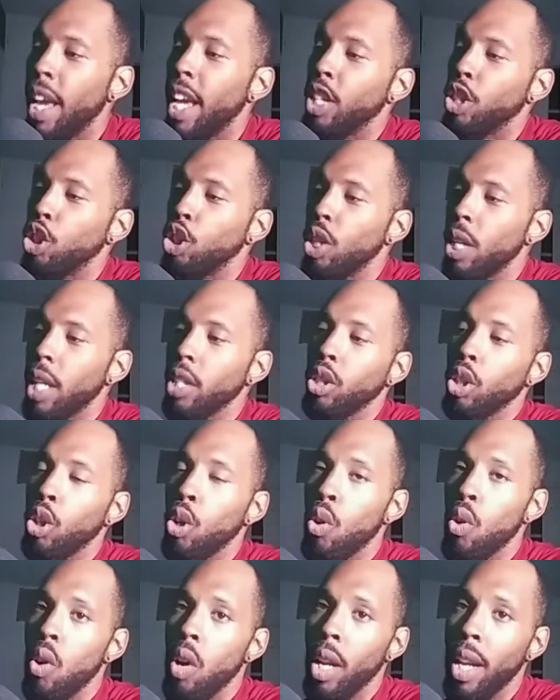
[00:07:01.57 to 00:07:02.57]
and she has to
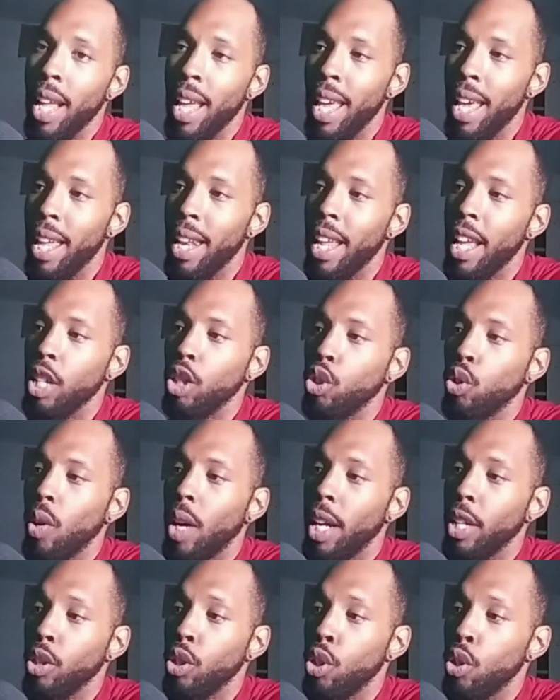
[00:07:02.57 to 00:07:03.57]
go on ahead and
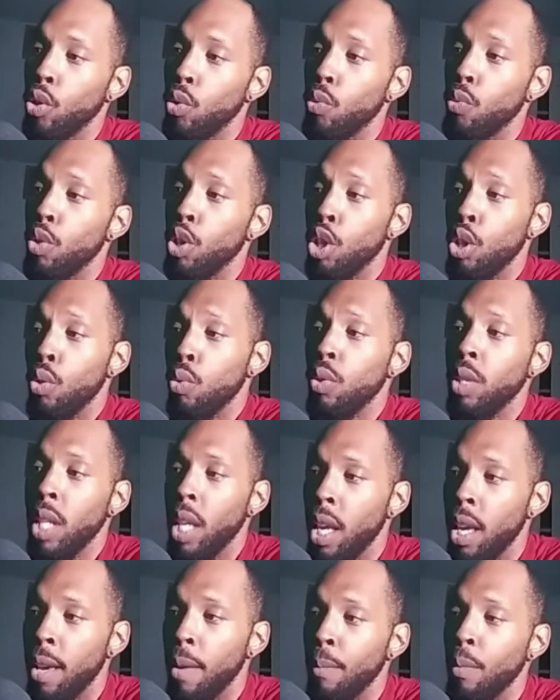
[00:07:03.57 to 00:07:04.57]
try to use
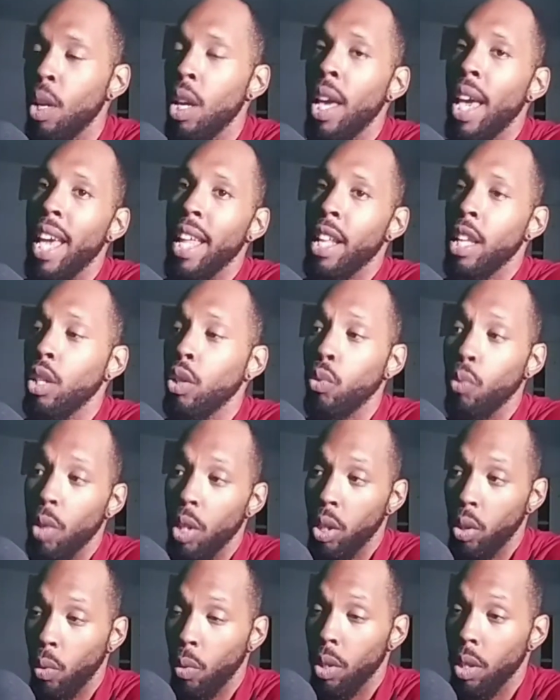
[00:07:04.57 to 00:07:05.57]
him and his
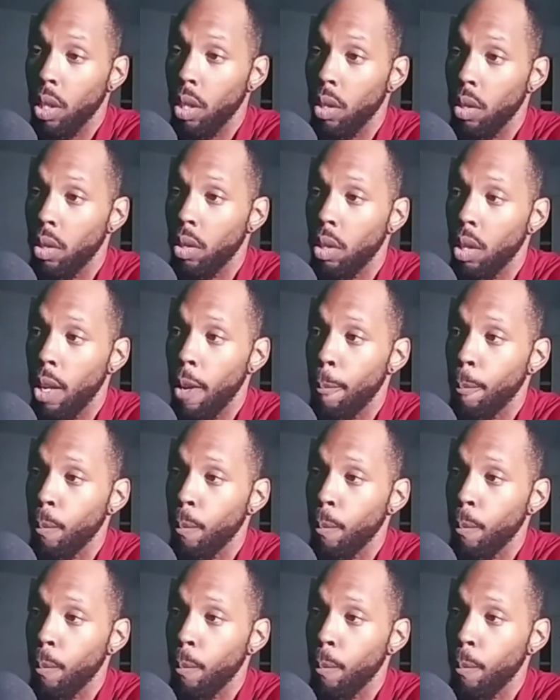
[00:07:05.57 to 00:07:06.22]
resources.